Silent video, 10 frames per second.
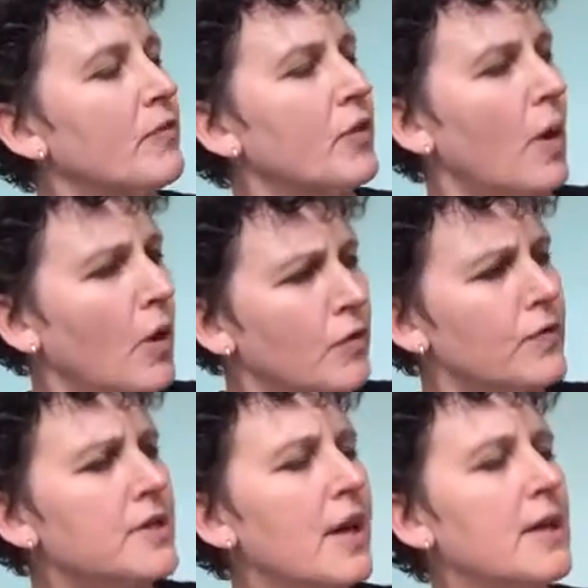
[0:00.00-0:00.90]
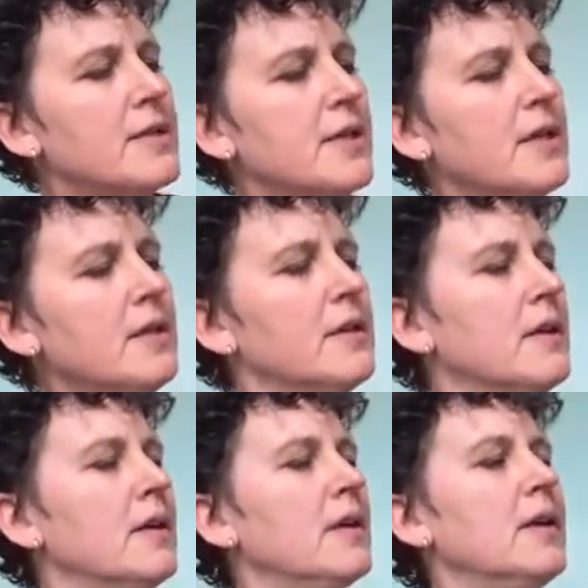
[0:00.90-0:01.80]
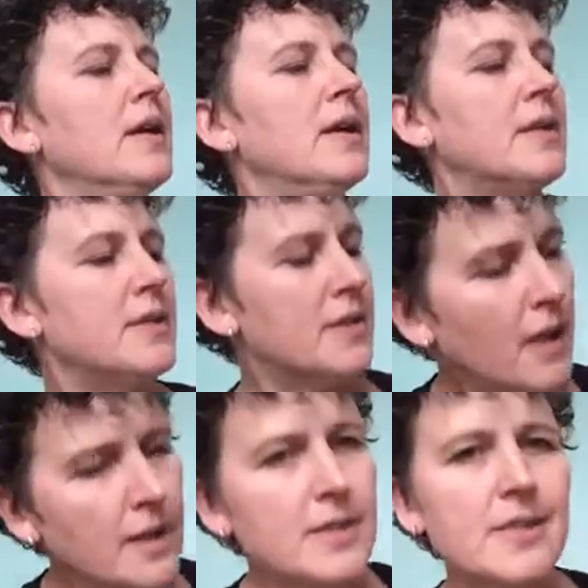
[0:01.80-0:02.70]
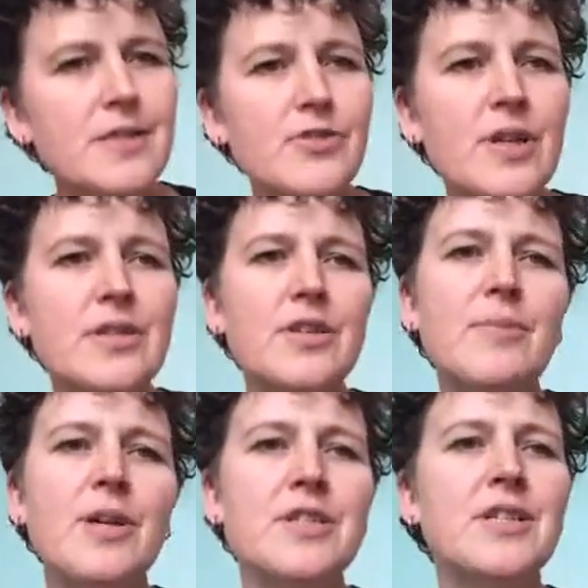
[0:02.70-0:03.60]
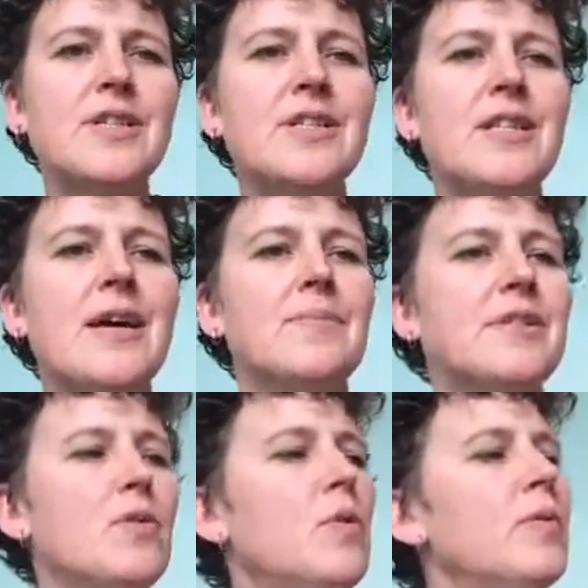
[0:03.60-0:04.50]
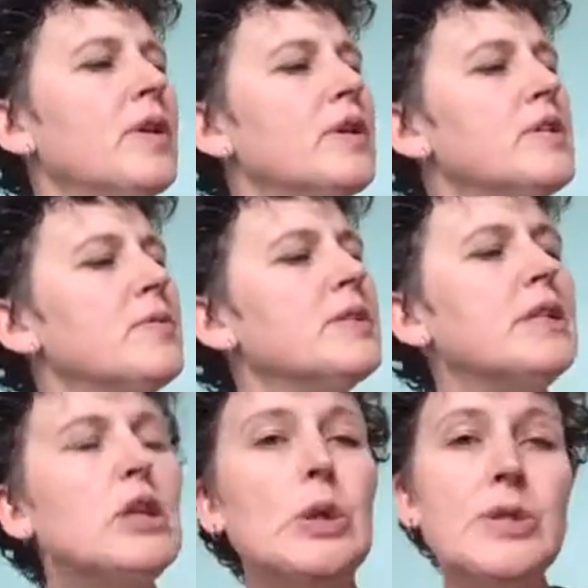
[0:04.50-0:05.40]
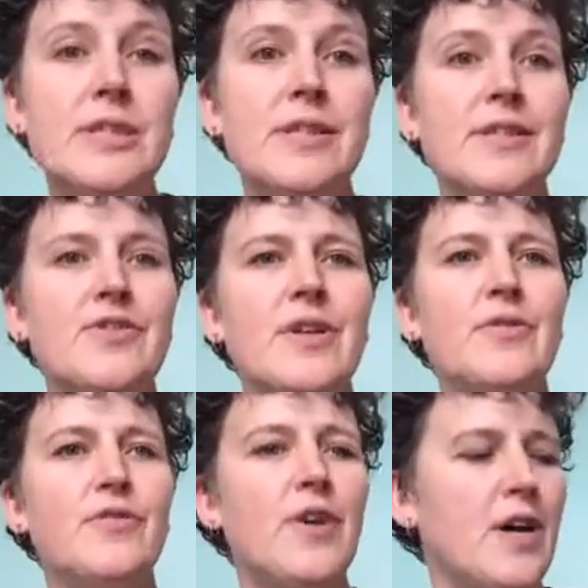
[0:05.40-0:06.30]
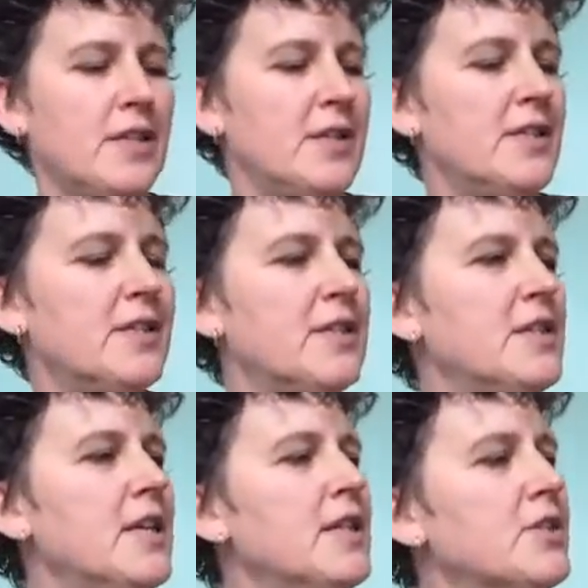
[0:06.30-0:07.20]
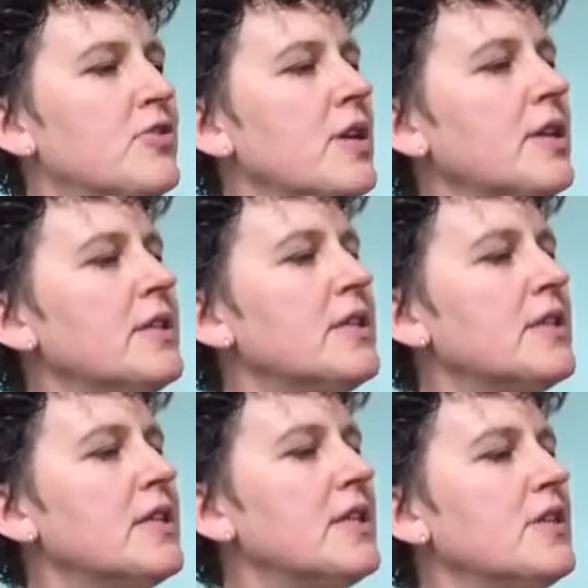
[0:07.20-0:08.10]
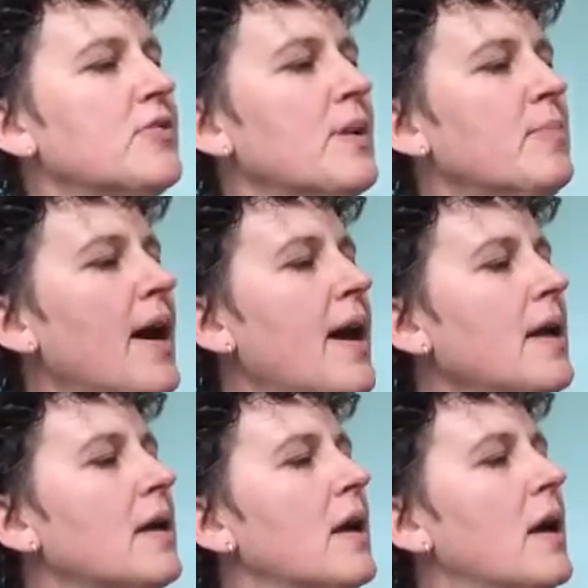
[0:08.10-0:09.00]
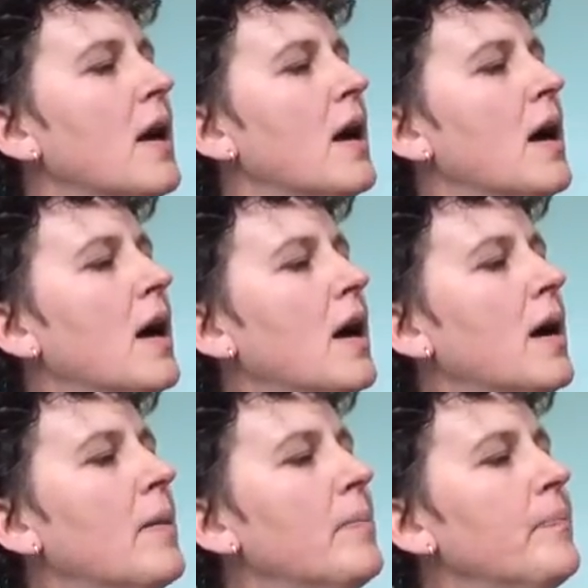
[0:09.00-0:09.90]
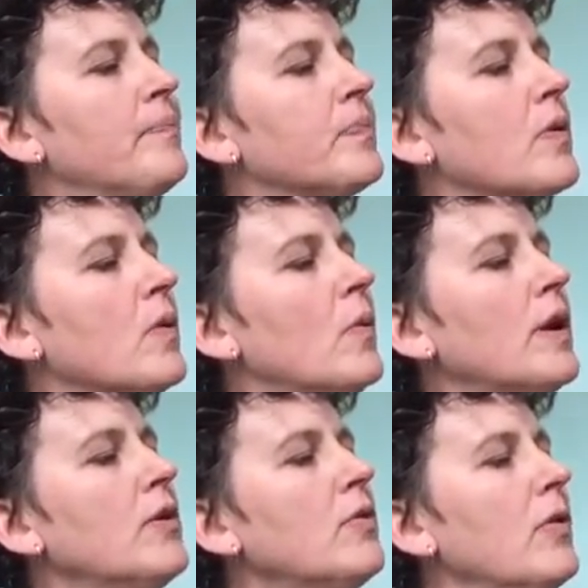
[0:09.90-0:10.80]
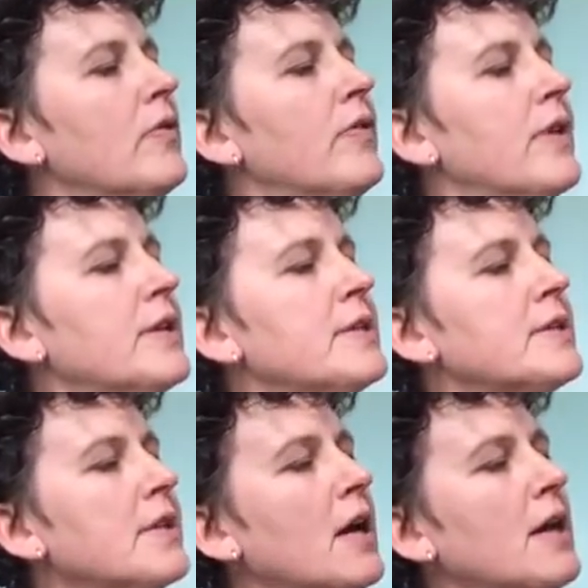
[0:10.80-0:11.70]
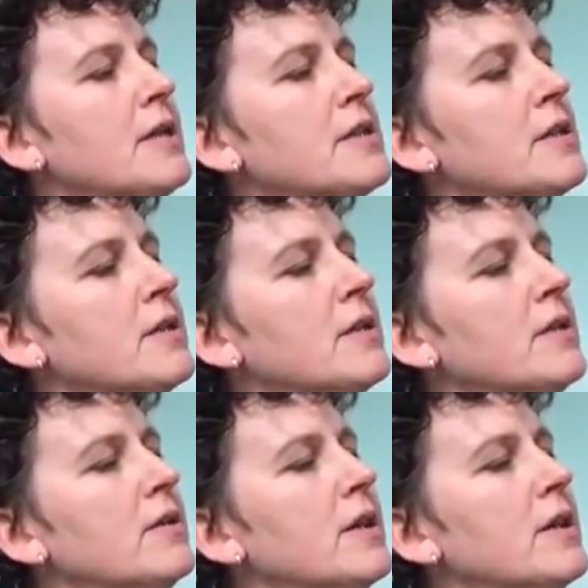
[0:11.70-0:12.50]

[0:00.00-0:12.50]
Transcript: you over tighten, it tightens the string too much and it snaps. So what we're going to do is loosen the string first. This is the D string, this is the D string peg. When you're on this side, you